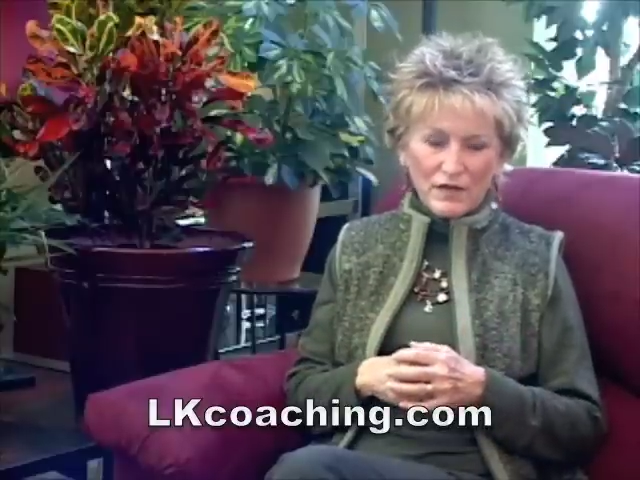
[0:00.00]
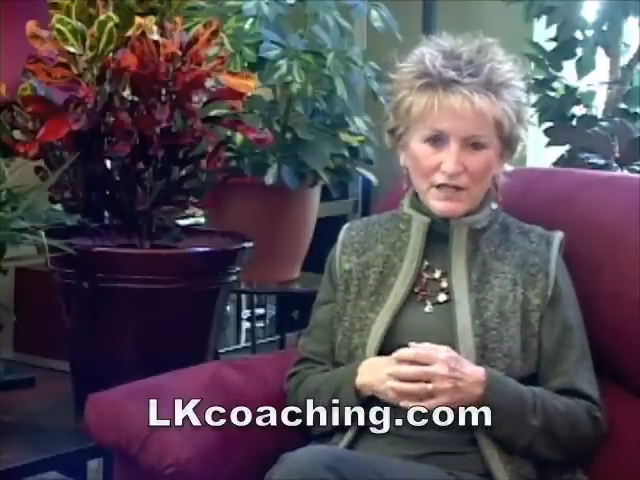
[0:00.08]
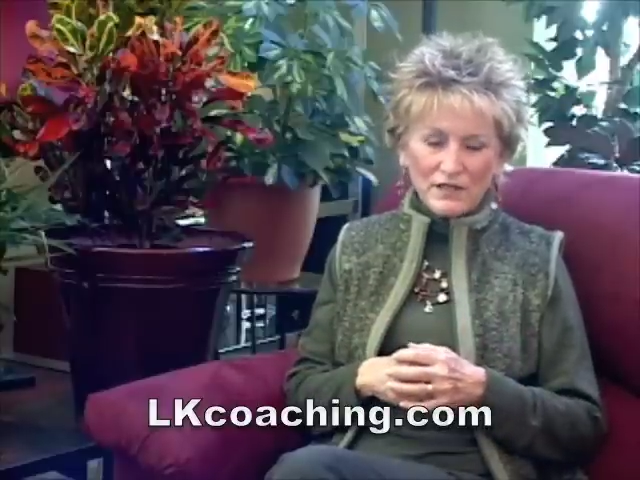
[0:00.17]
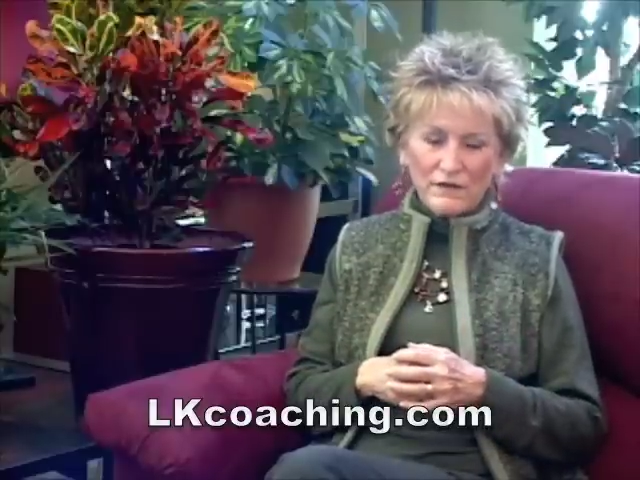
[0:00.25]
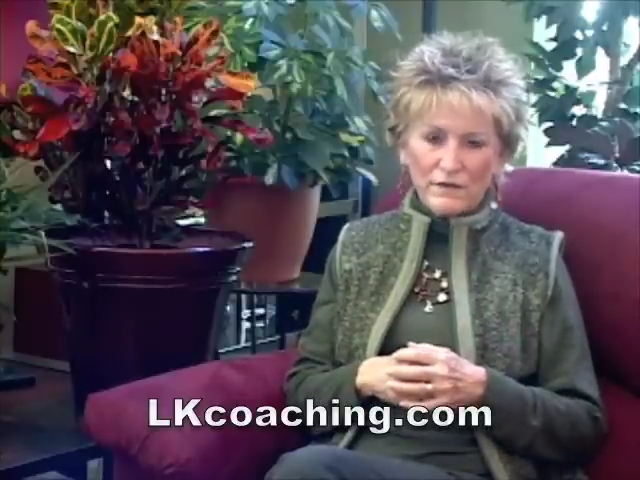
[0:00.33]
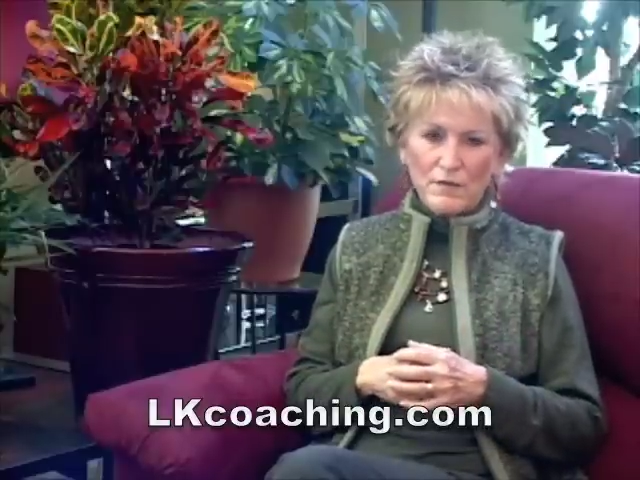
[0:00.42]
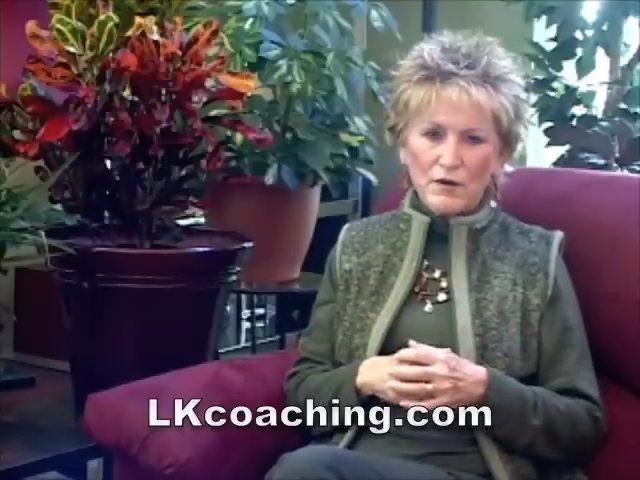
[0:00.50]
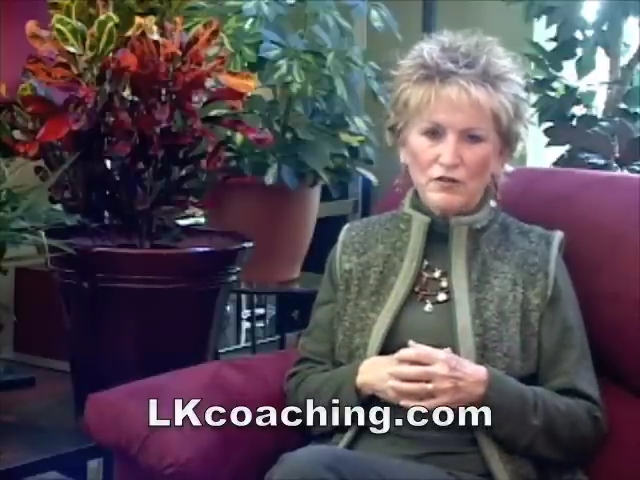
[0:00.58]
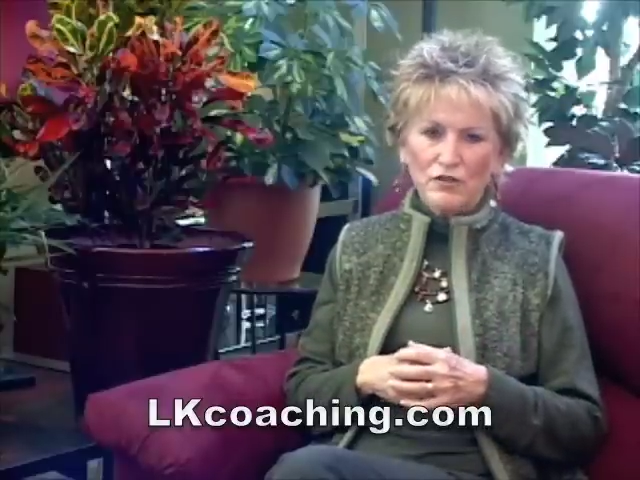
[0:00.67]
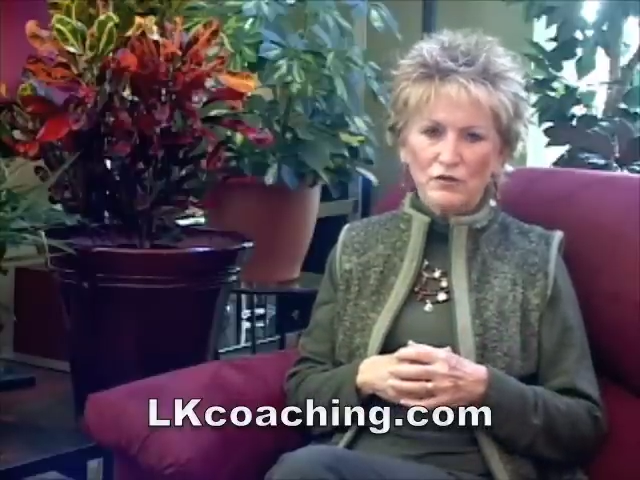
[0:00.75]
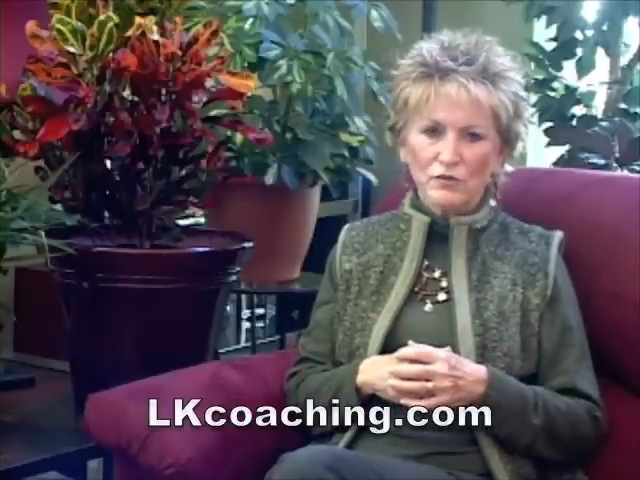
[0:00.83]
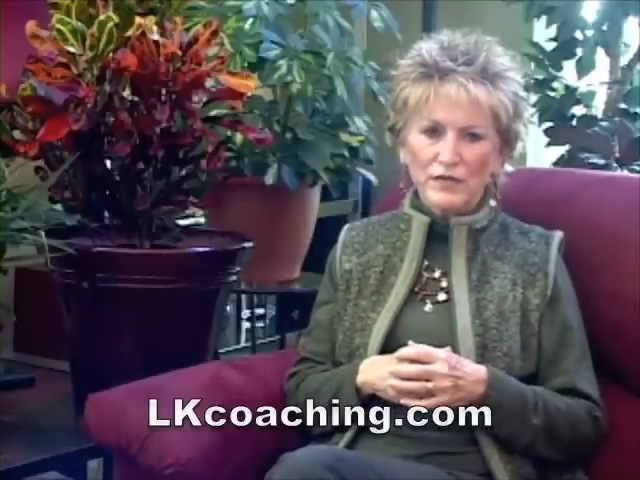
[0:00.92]
lots of
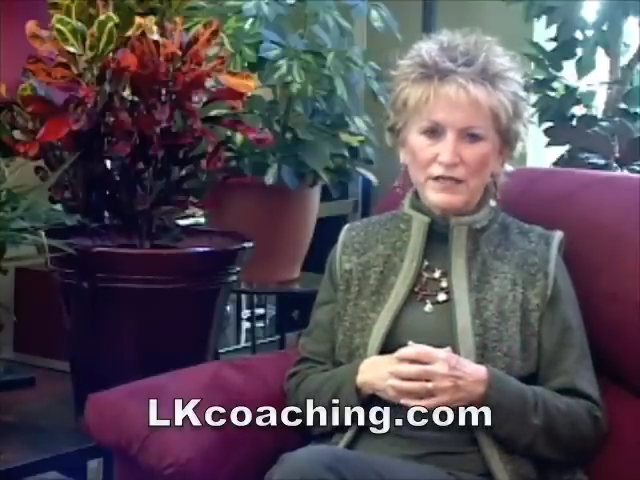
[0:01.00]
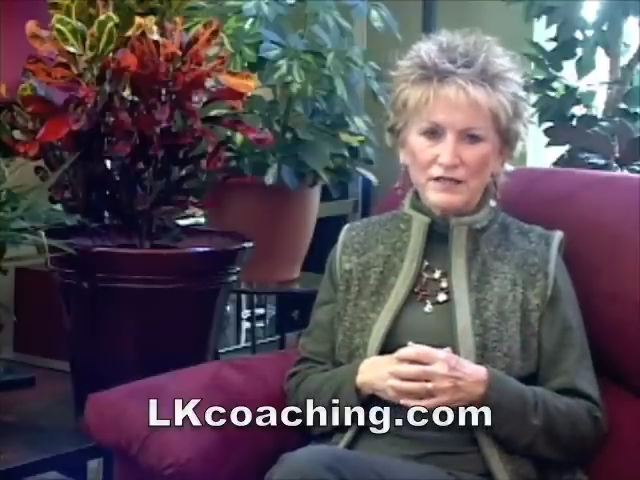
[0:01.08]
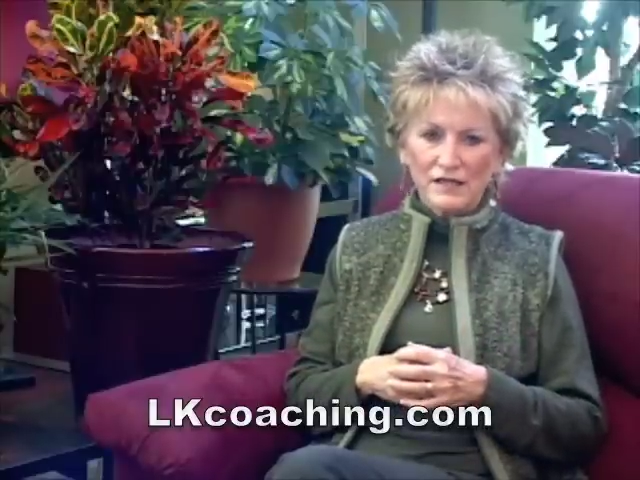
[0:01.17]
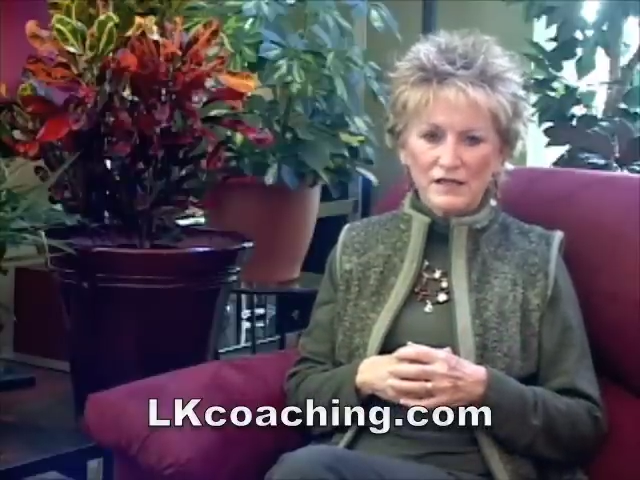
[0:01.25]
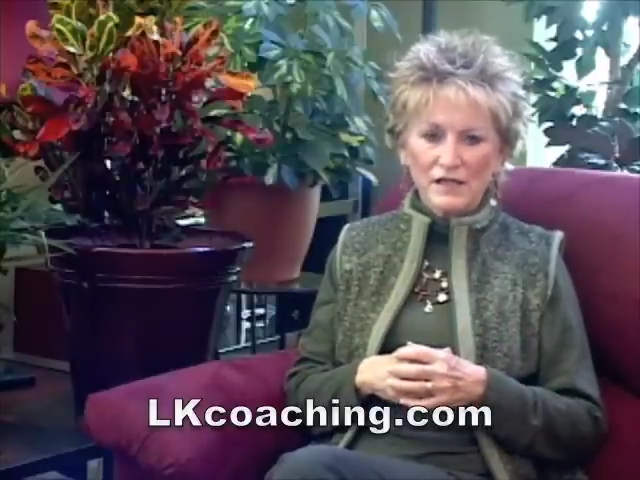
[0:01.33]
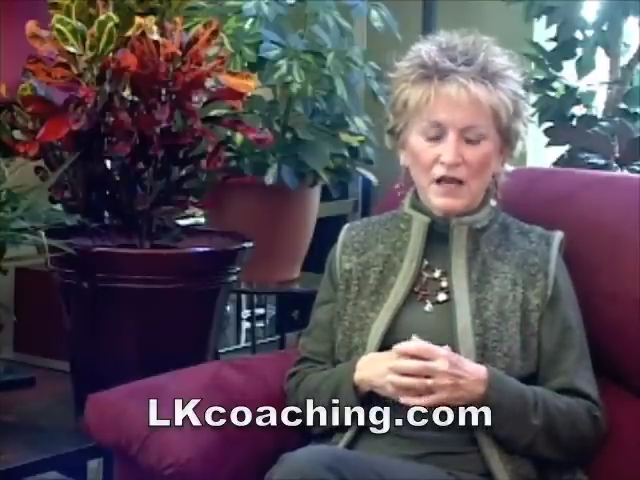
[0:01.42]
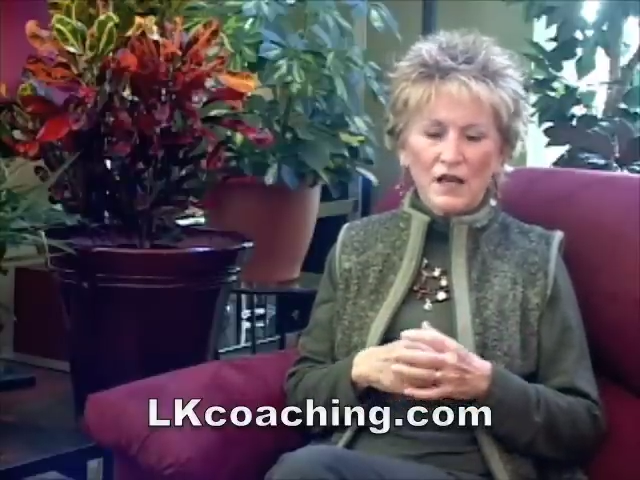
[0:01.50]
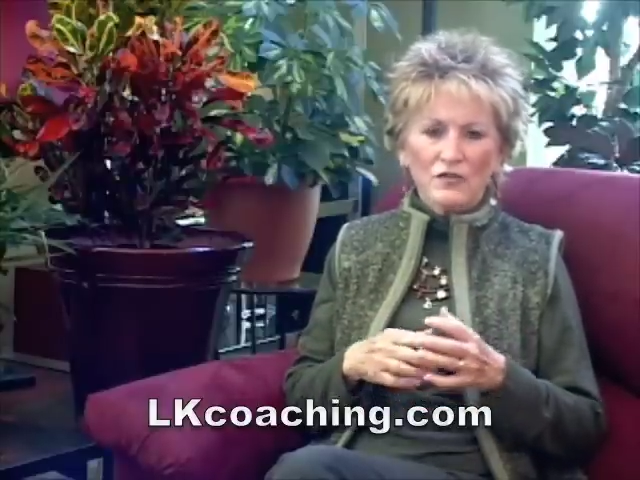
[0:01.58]
emotional reasons.